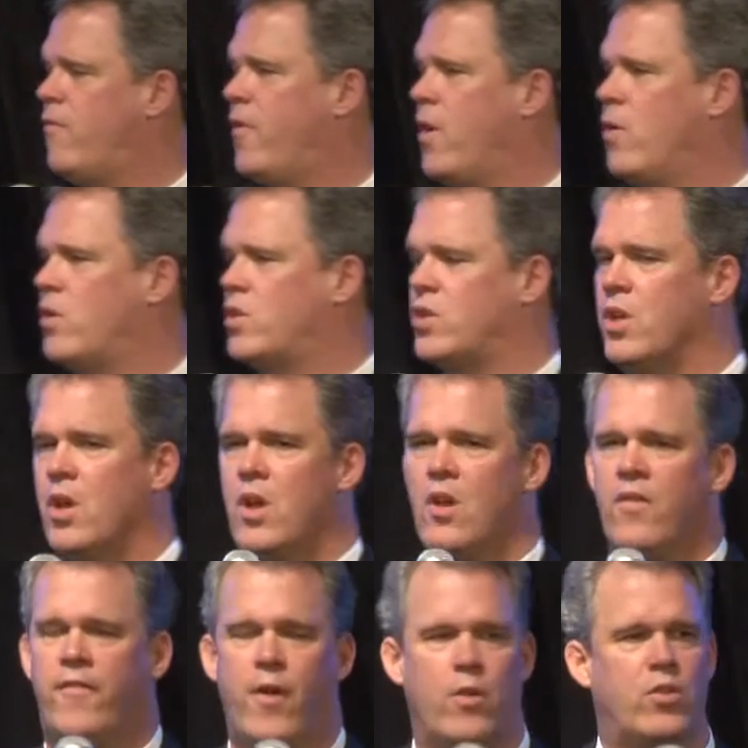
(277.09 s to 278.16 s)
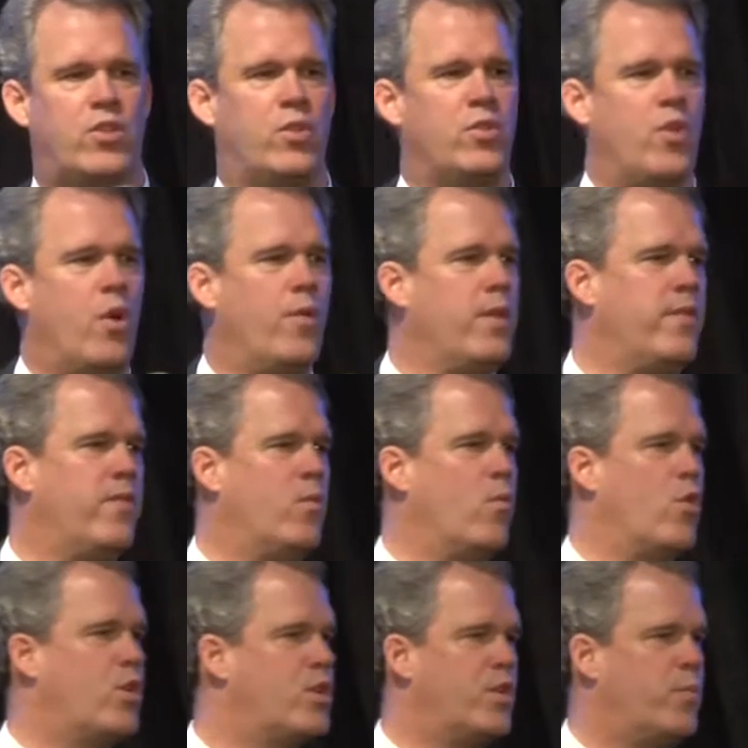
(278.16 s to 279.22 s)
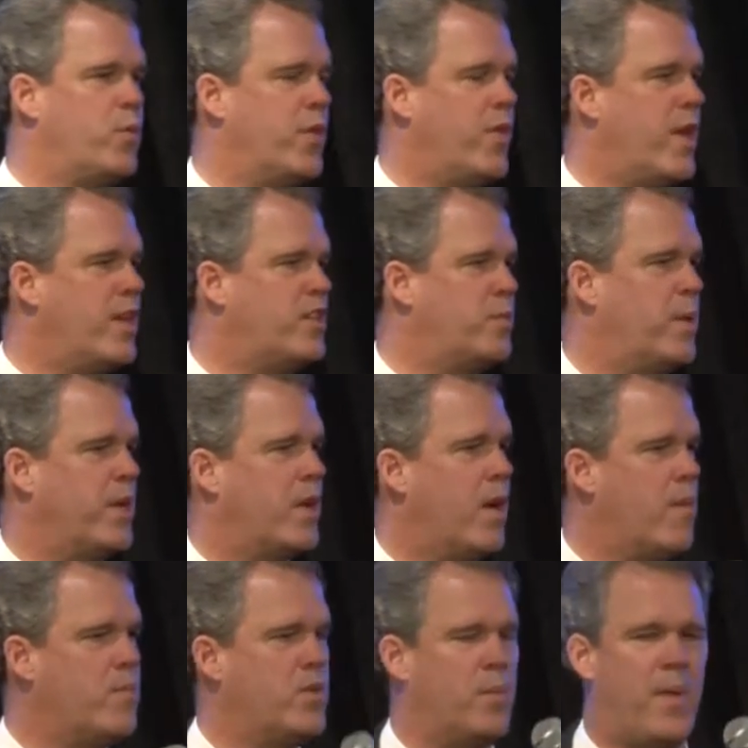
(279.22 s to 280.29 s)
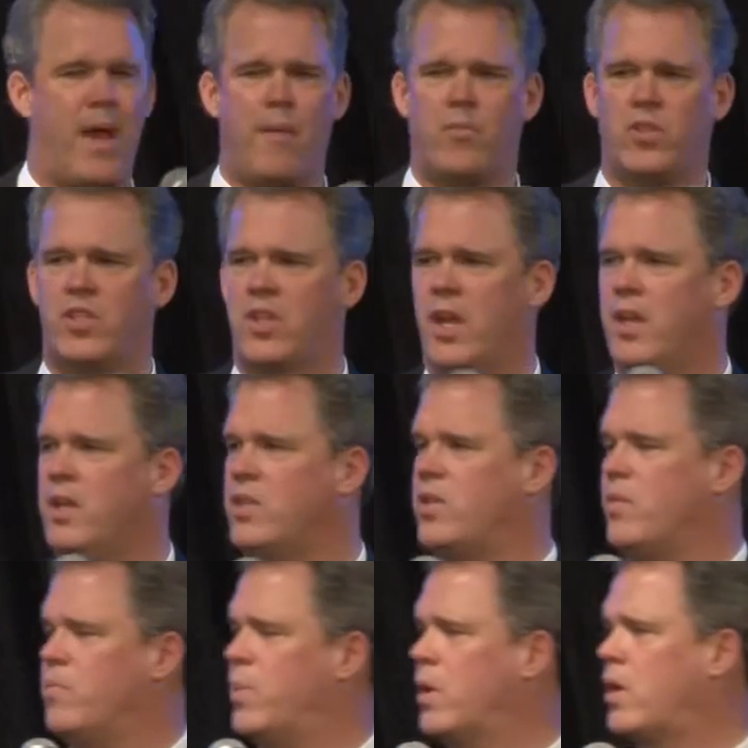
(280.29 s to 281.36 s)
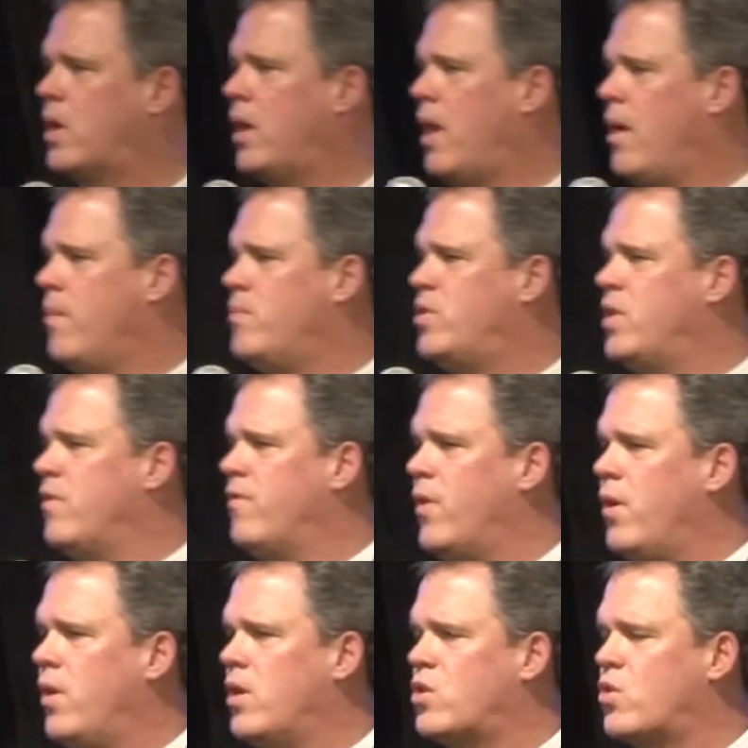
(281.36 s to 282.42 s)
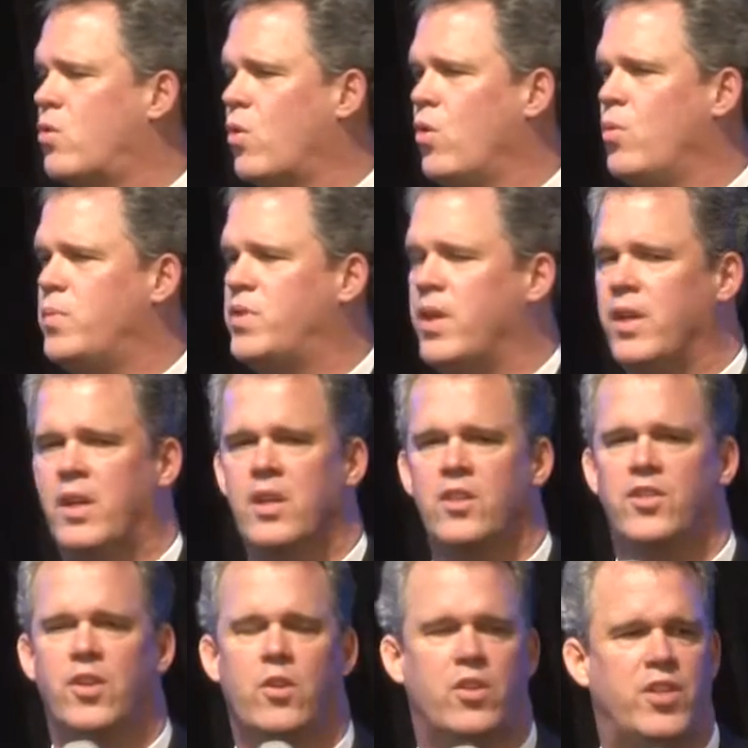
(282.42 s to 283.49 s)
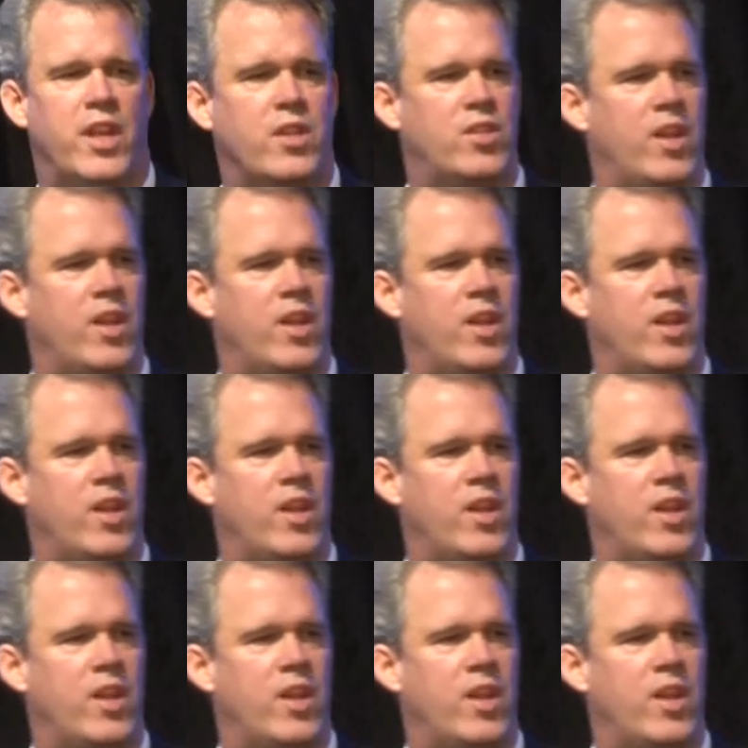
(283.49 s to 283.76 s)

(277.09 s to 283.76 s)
folks who don't even worship with us but come to Bible studies and book clubs and various groups and consider St.